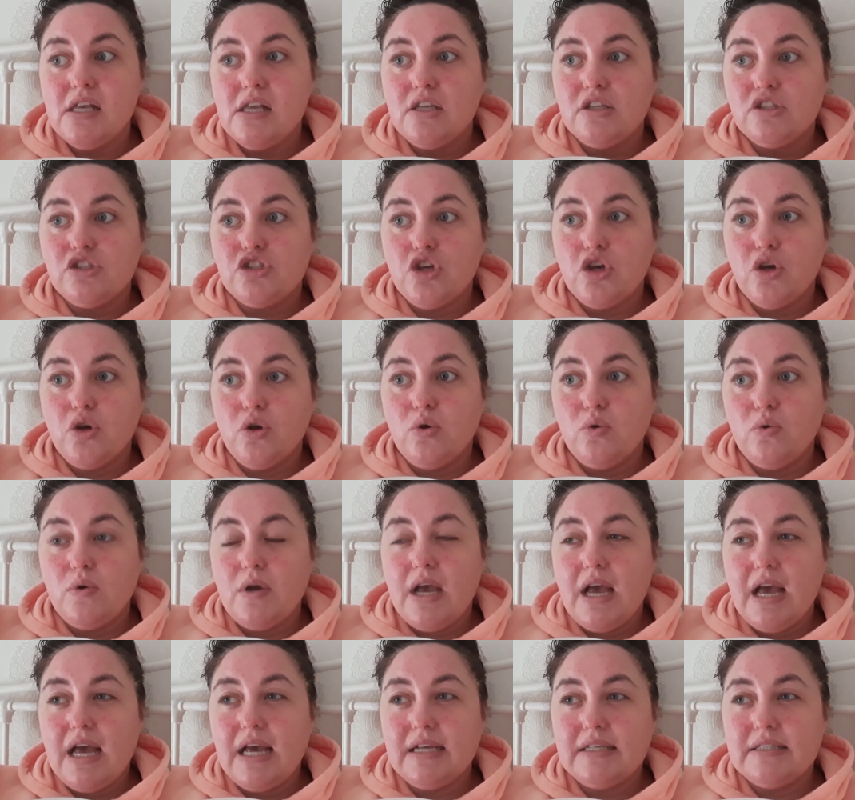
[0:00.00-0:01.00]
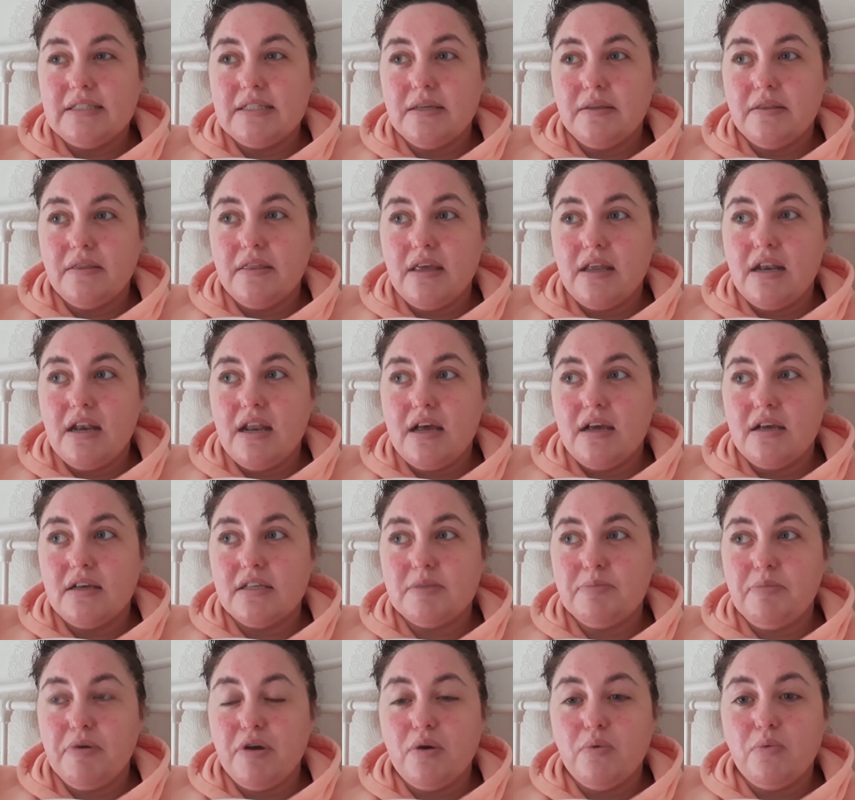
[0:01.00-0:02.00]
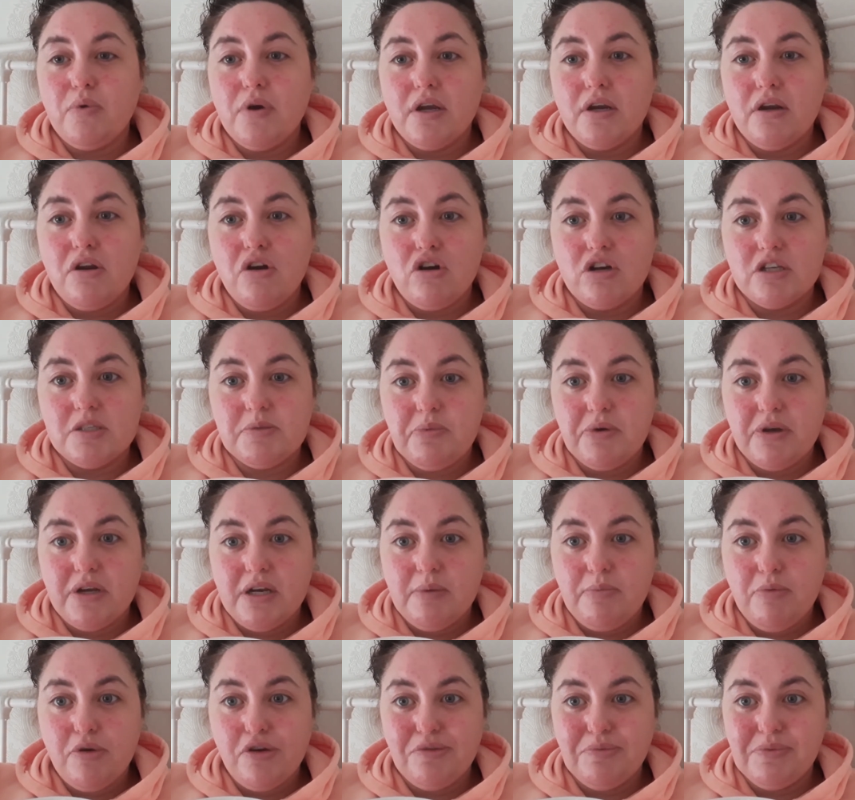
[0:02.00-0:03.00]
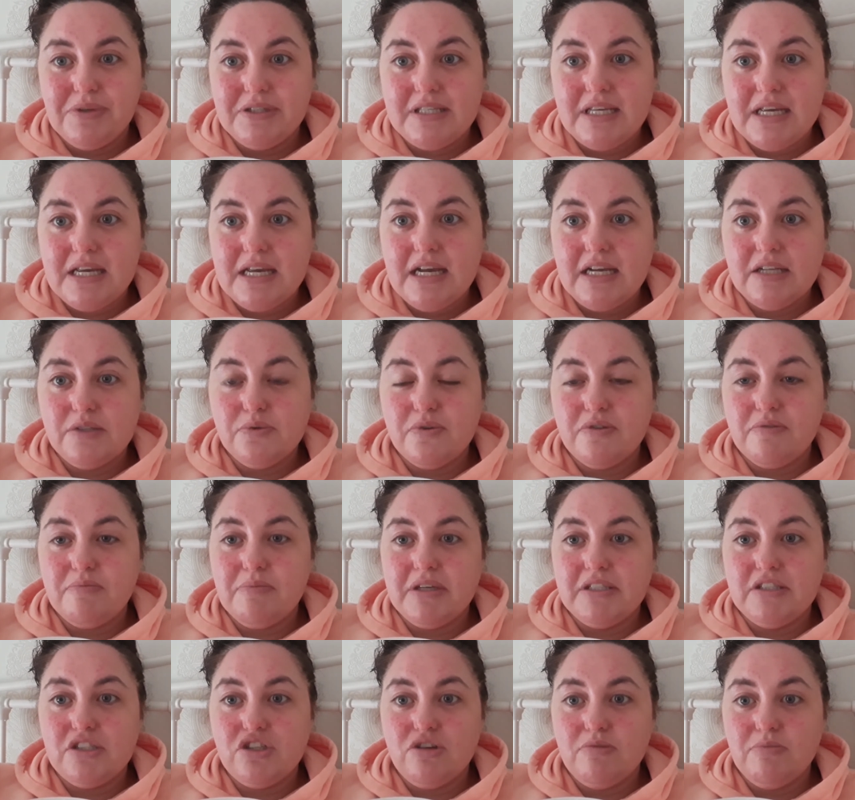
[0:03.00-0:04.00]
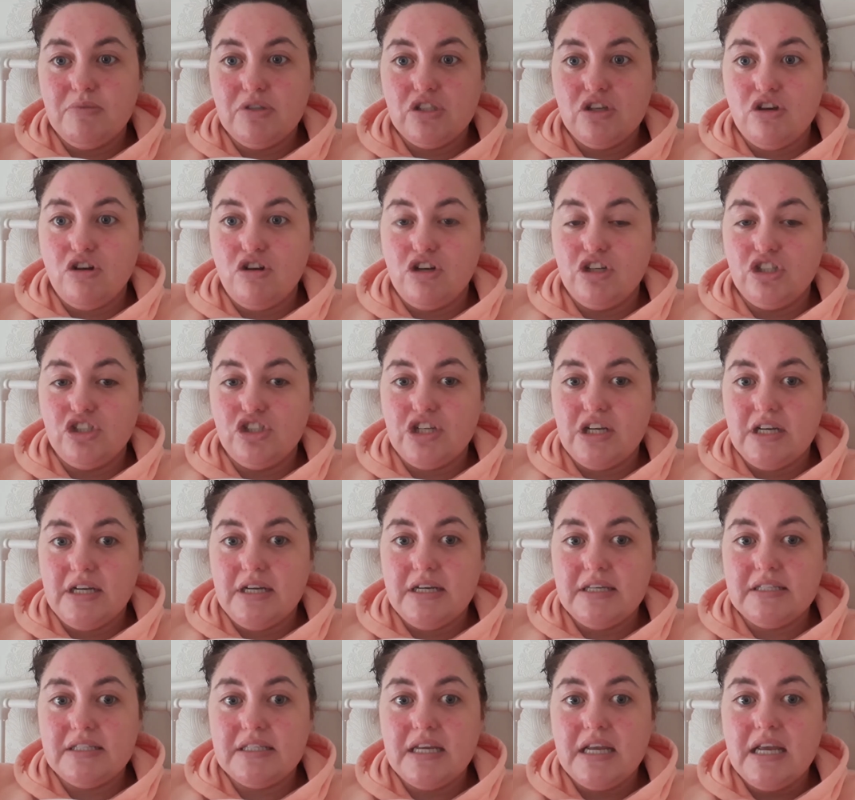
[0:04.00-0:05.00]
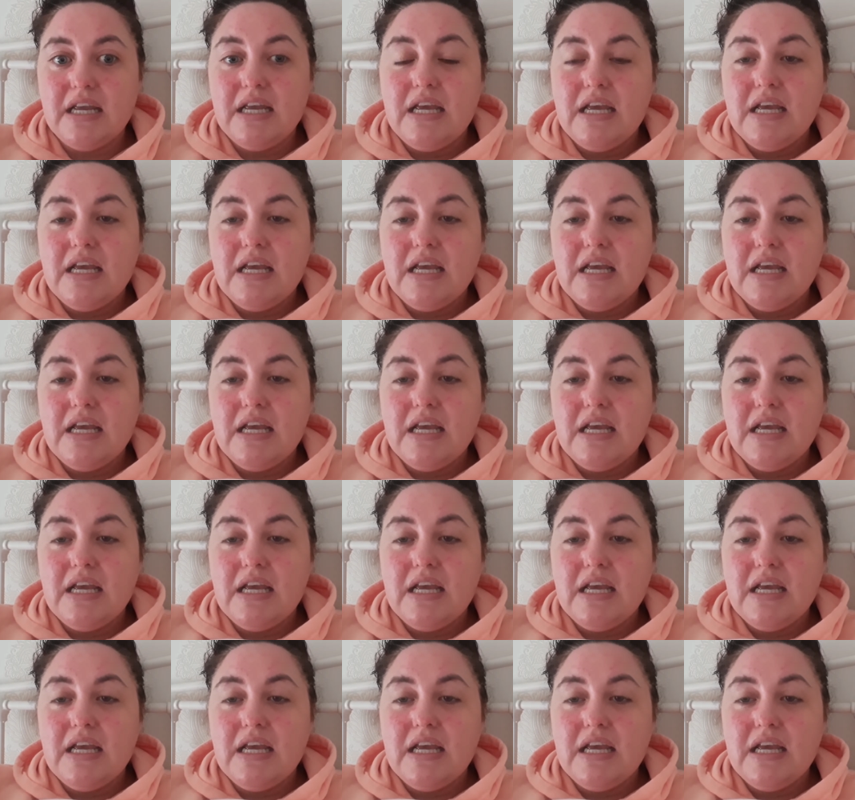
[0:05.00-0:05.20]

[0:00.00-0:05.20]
So at the last but one hospital appointment I had with my dermatologist,